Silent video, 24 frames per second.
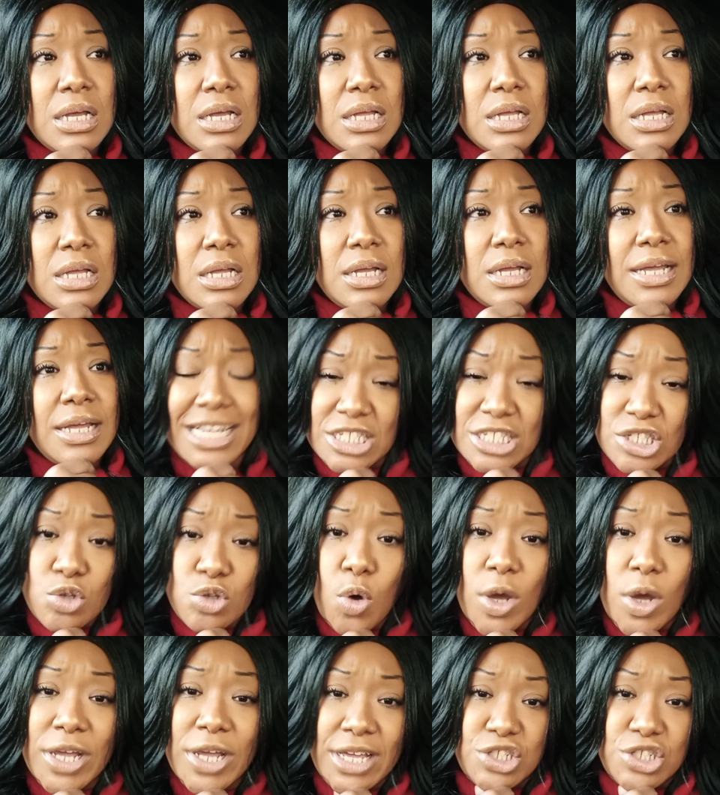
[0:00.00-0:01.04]
He saw
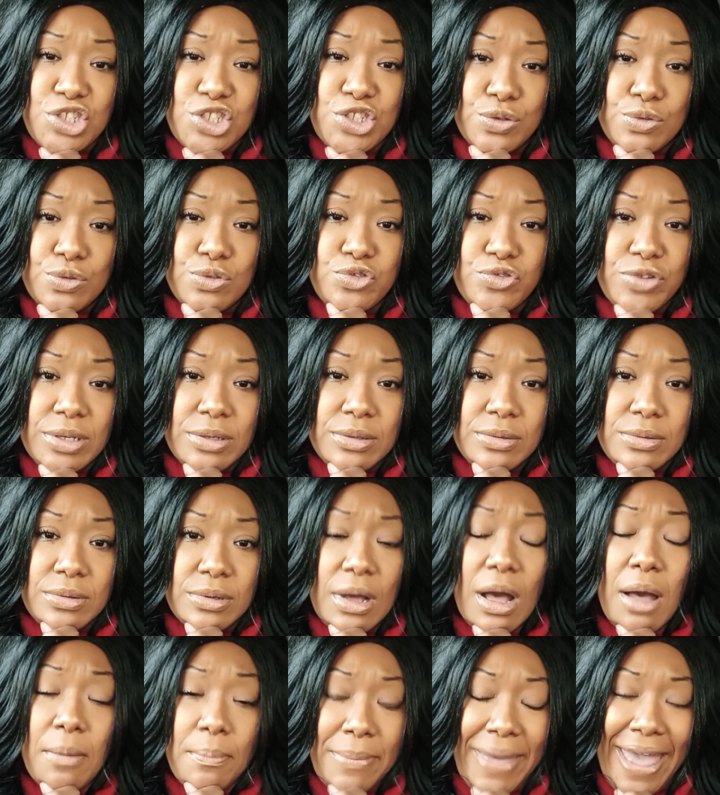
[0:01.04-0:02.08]
your children
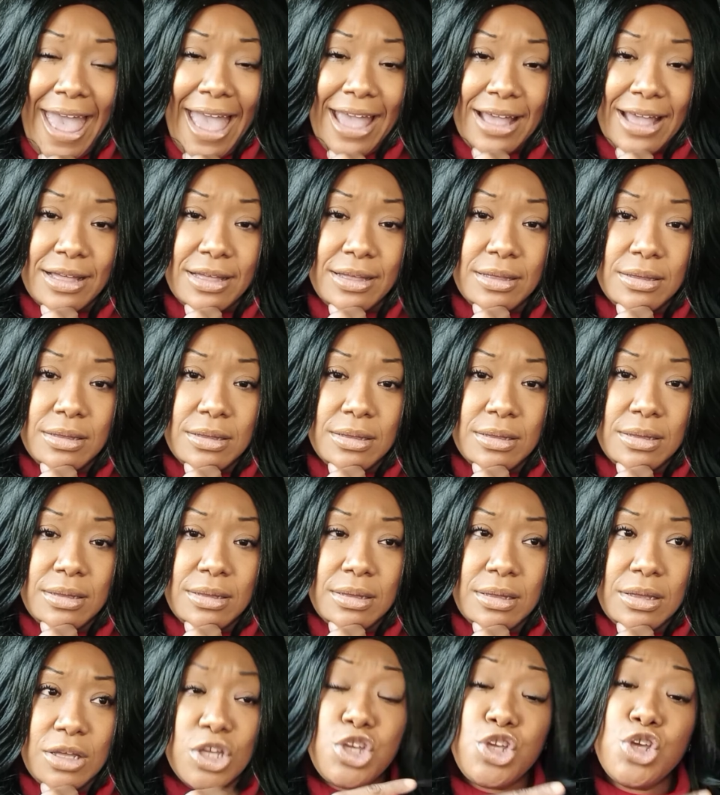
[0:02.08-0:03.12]
come back.
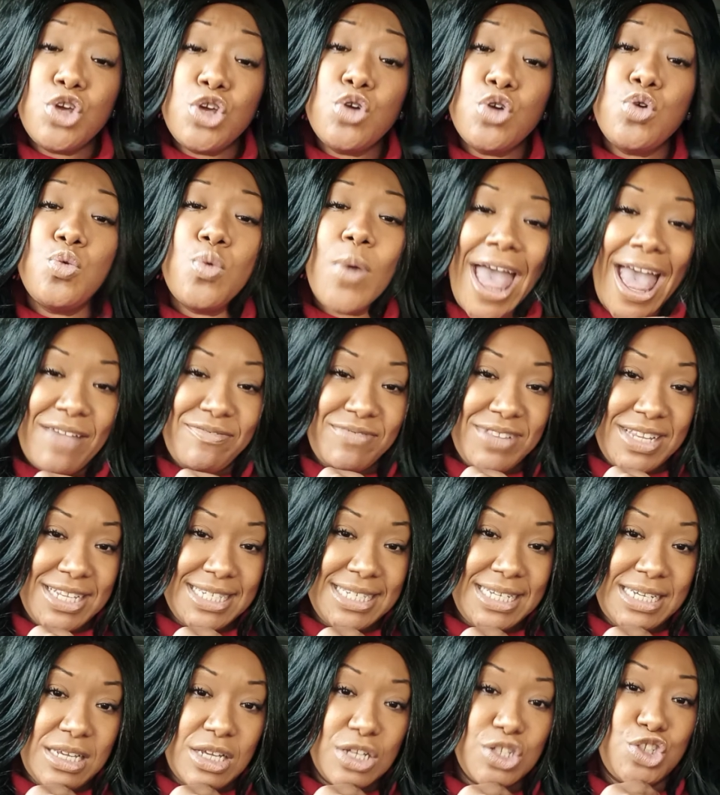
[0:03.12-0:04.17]
You have to
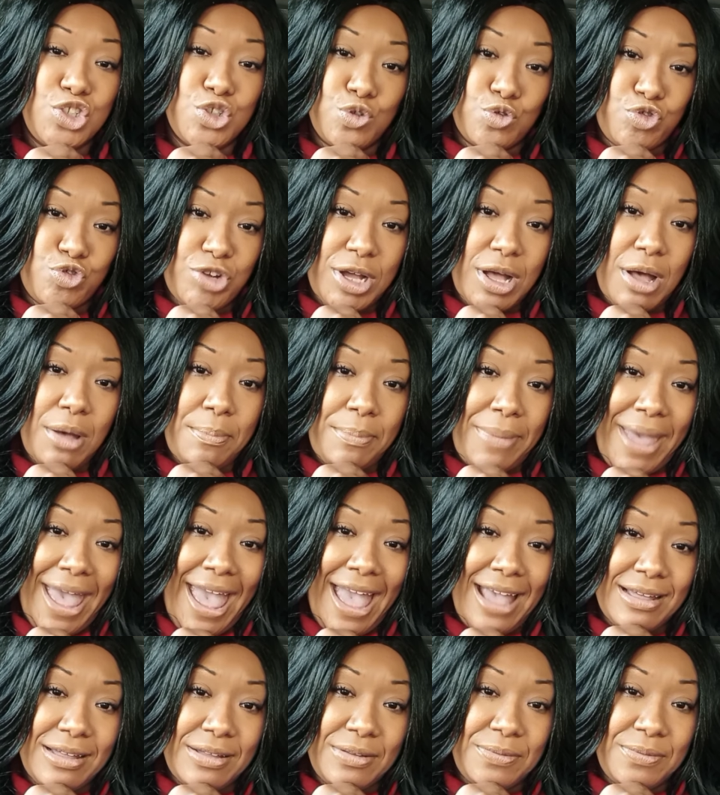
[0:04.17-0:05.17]
see your children come back.